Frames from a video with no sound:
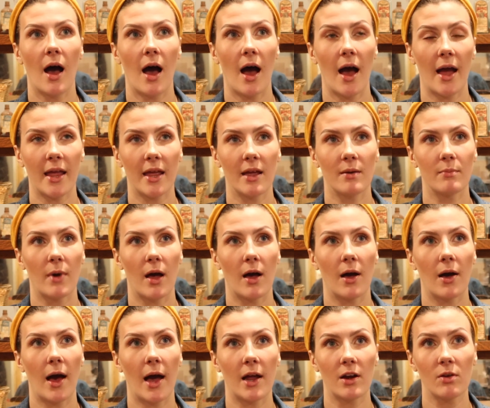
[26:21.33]
I am
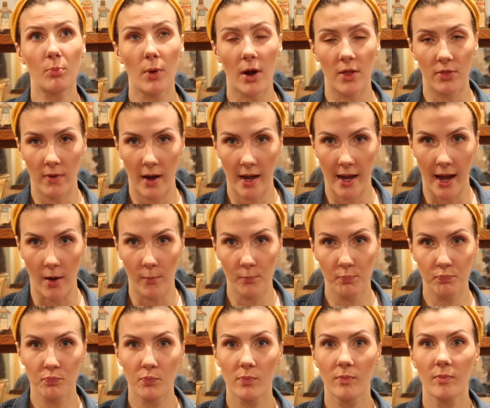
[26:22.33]
out of breath right now.
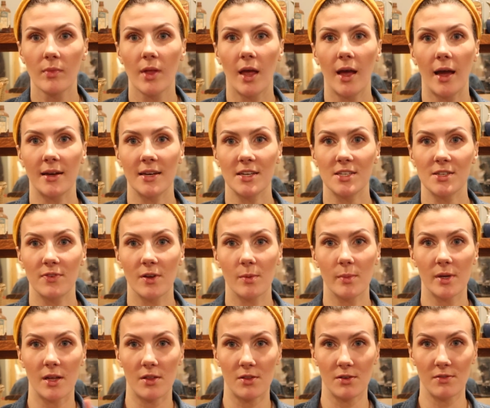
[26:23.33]
I need to film
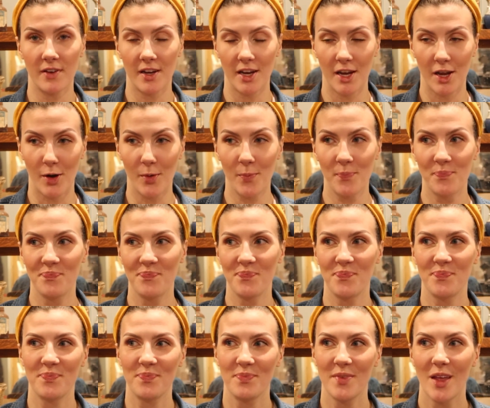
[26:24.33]
another video,
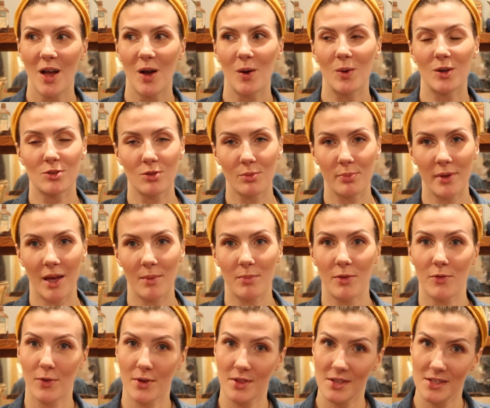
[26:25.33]
which will be up
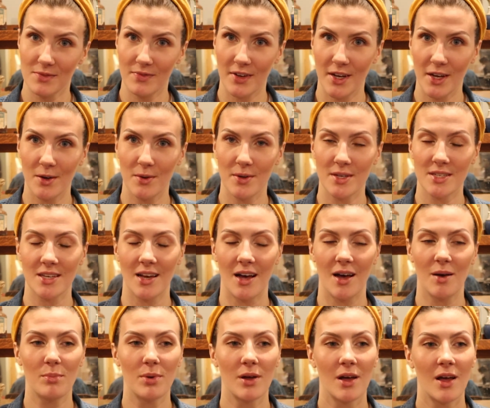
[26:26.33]
before this video is
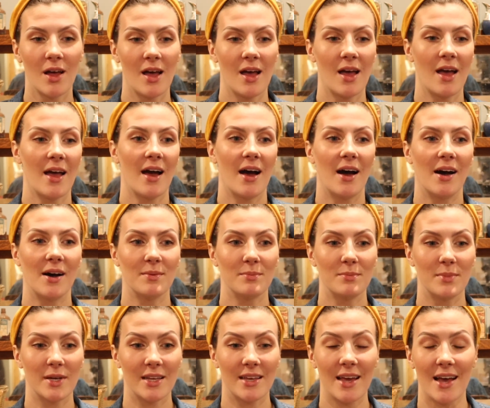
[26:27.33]
up. Um,
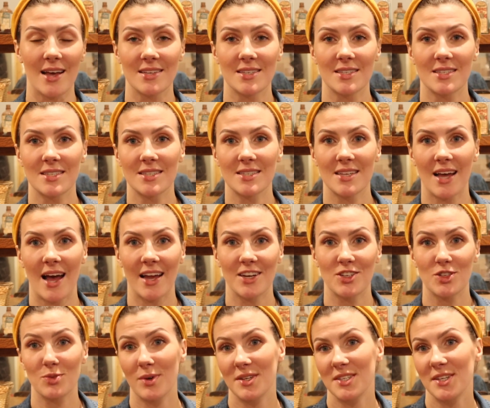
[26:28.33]
but yes, I
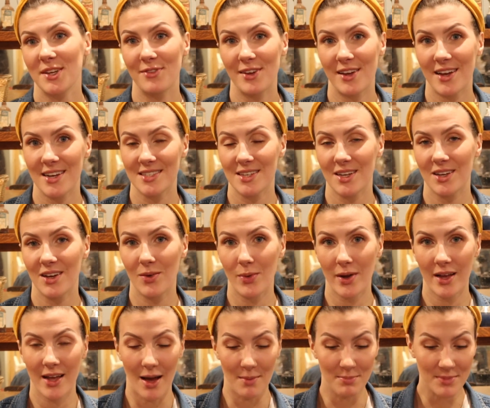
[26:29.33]
just wanted to give you guys a
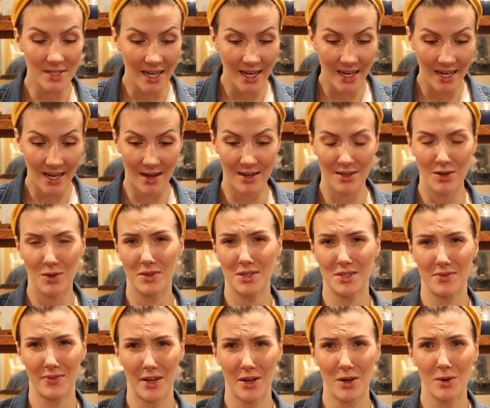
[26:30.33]
quick update. I know this
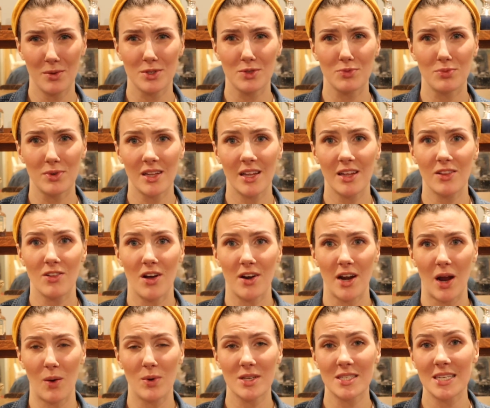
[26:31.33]
video was really long.
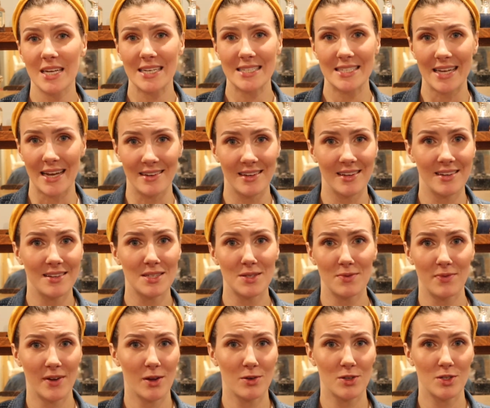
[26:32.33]
I wasn't intending this
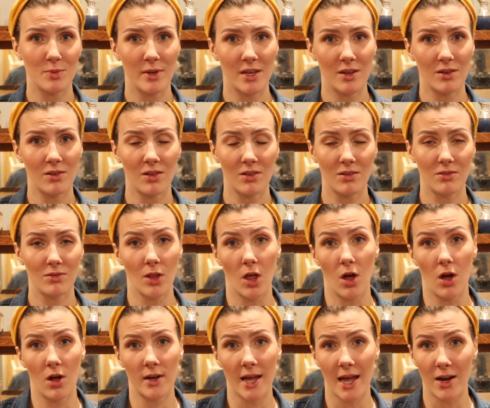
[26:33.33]
video to be
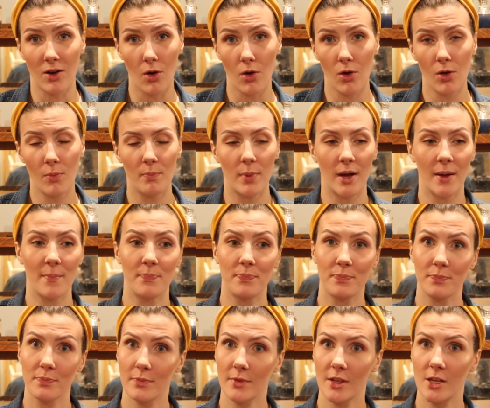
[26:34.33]
long at all, but
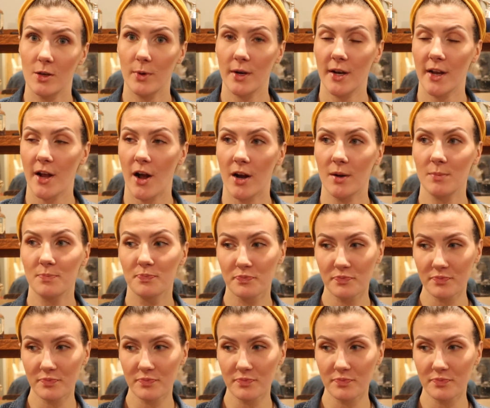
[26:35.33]
here we are.